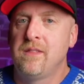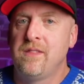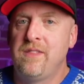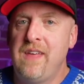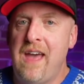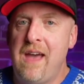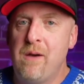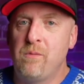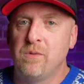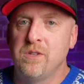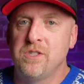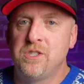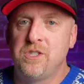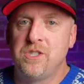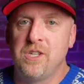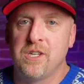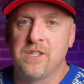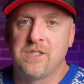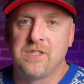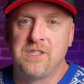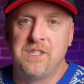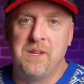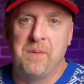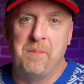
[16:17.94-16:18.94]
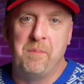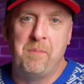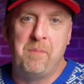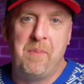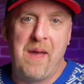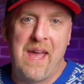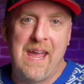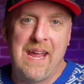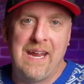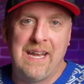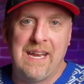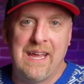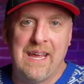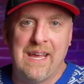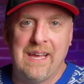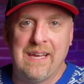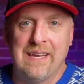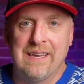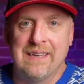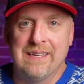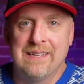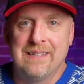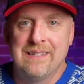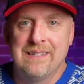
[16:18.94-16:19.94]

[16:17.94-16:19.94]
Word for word: that was just debating.